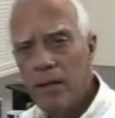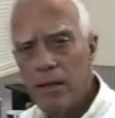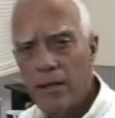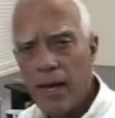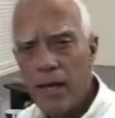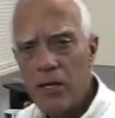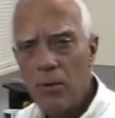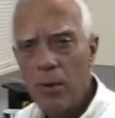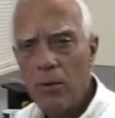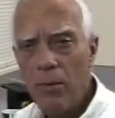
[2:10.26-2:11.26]
This can has
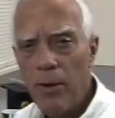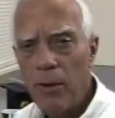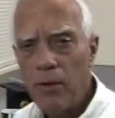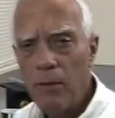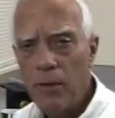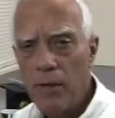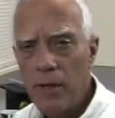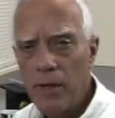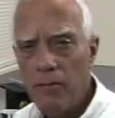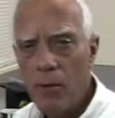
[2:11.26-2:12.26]
been prepared with
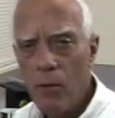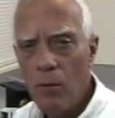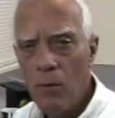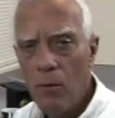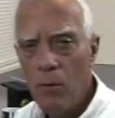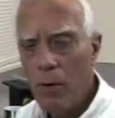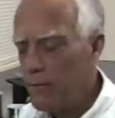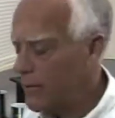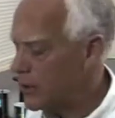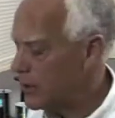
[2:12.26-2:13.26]
the
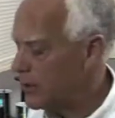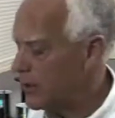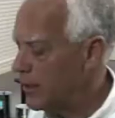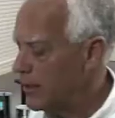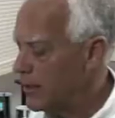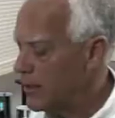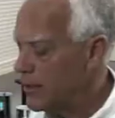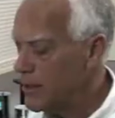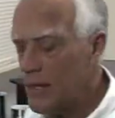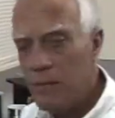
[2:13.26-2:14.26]
OneVision
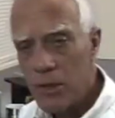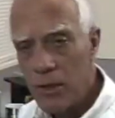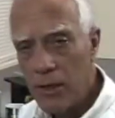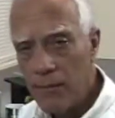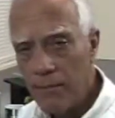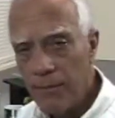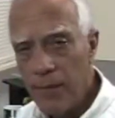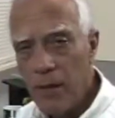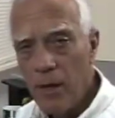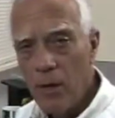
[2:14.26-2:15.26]
seam saw,
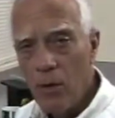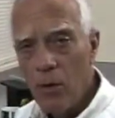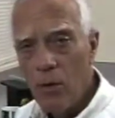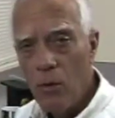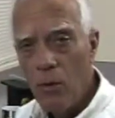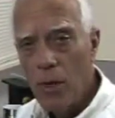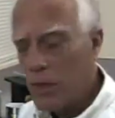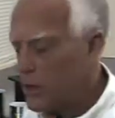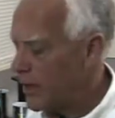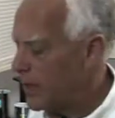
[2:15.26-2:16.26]

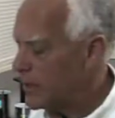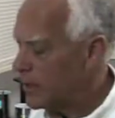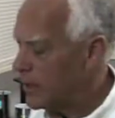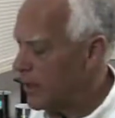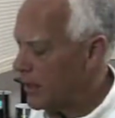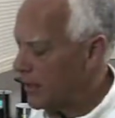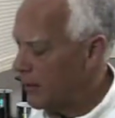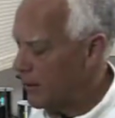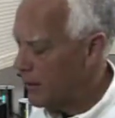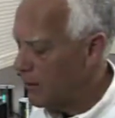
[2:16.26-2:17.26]
which has cut
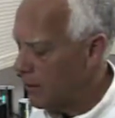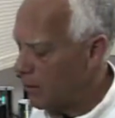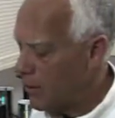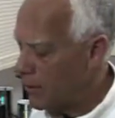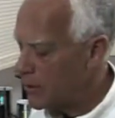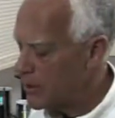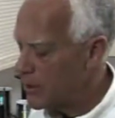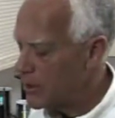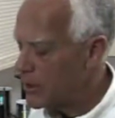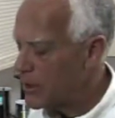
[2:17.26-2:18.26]
three
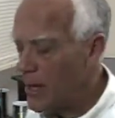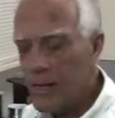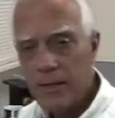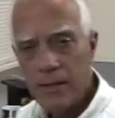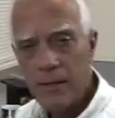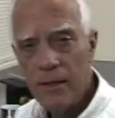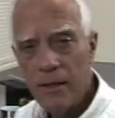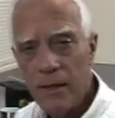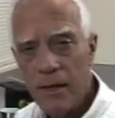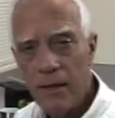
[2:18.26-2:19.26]
precision slots
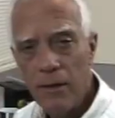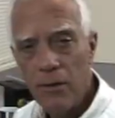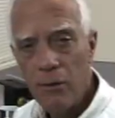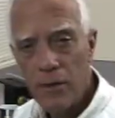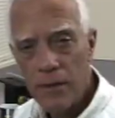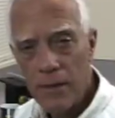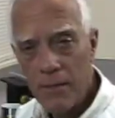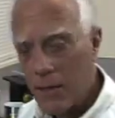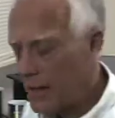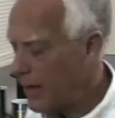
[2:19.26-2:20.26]
through the
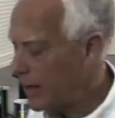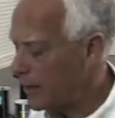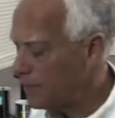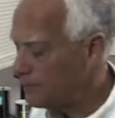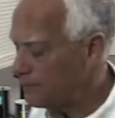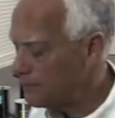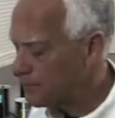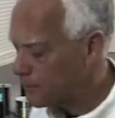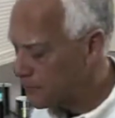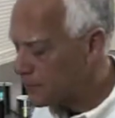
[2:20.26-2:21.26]
seam on the can.
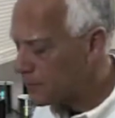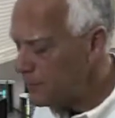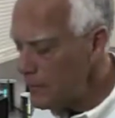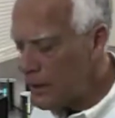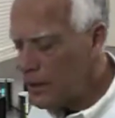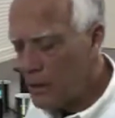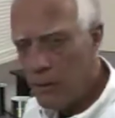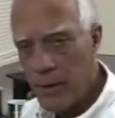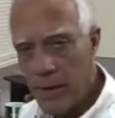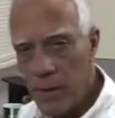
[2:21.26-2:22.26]
It's going
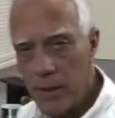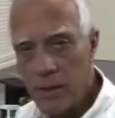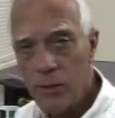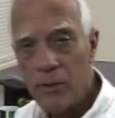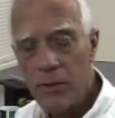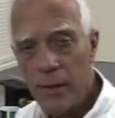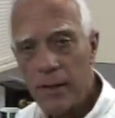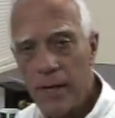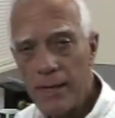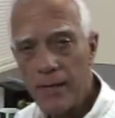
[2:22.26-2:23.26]
to enable us to
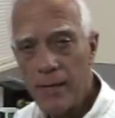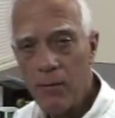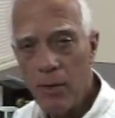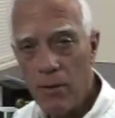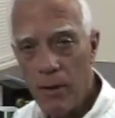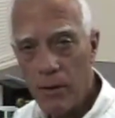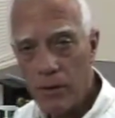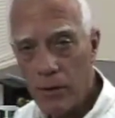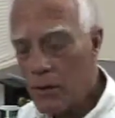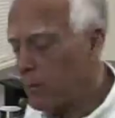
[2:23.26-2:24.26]
inspect that seam with a
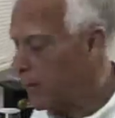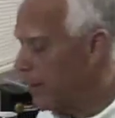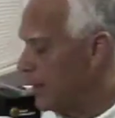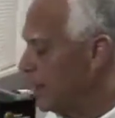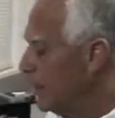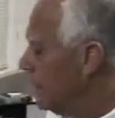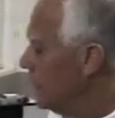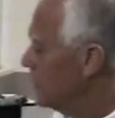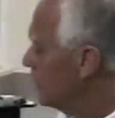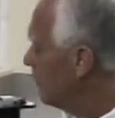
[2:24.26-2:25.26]
microscope.
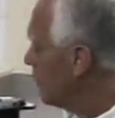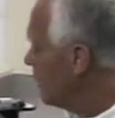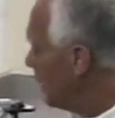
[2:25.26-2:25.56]
So I'm going to